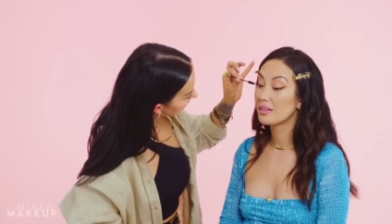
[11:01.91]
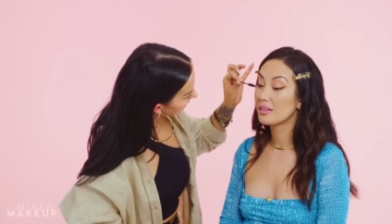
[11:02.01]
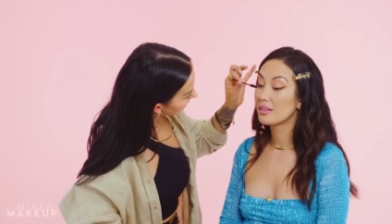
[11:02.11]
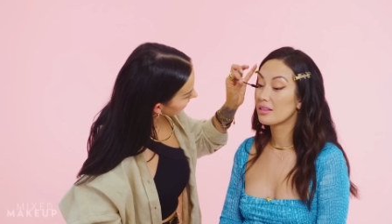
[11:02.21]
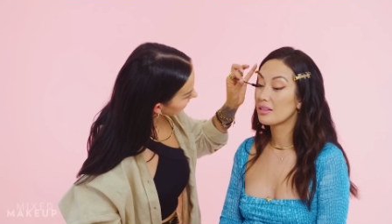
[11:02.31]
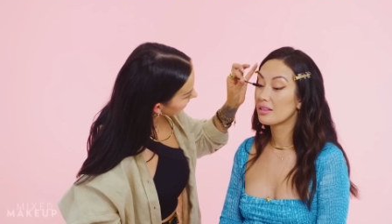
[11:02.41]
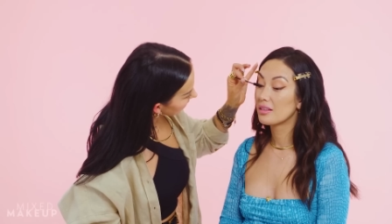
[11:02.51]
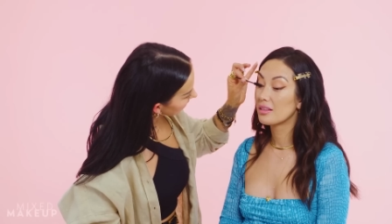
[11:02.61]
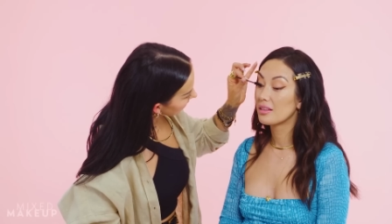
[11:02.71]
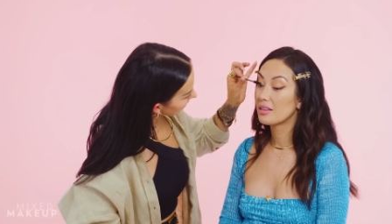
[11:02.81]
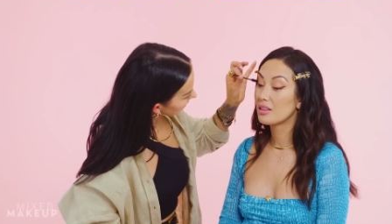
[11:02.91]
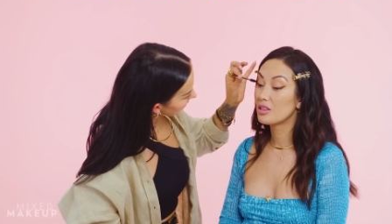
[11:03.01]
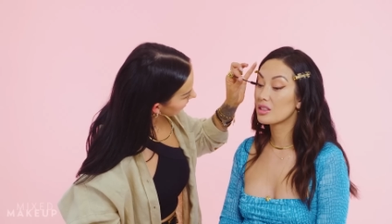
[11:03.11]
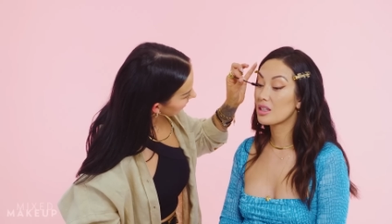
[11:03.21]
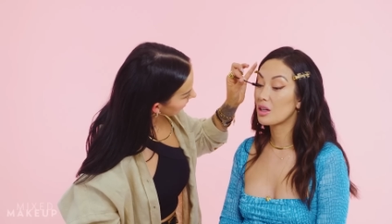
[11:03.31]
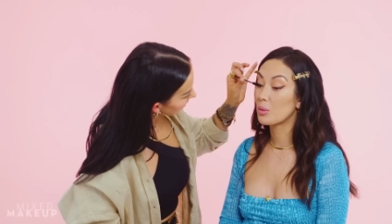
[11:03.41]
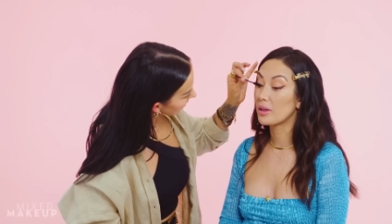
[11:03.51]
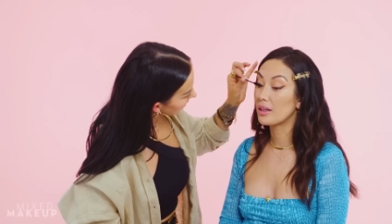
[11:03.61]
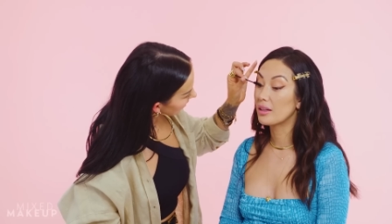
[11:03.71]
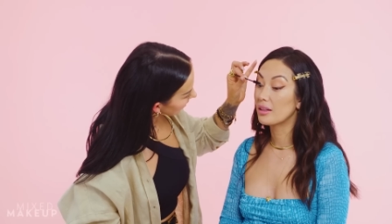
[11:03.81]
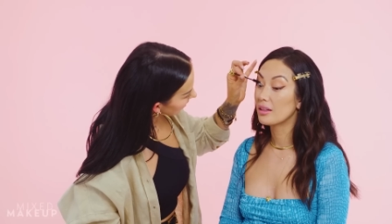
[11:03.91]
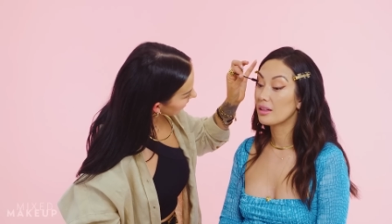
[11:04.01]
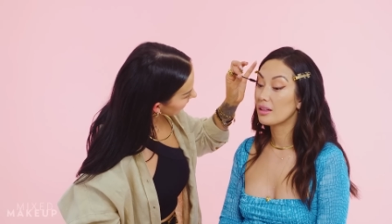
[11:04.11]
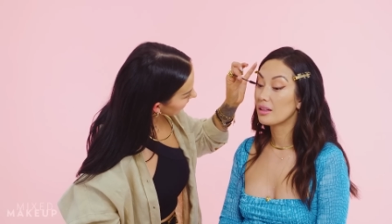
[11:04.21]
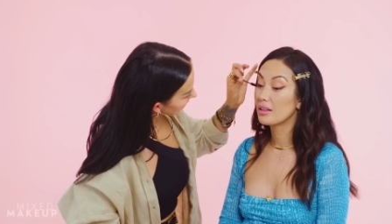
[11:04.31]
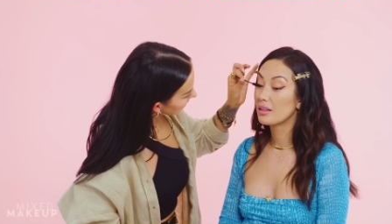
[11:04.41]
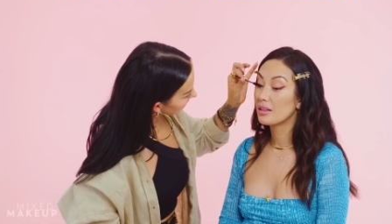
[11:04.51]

Good. You just kind of went in. Yeah.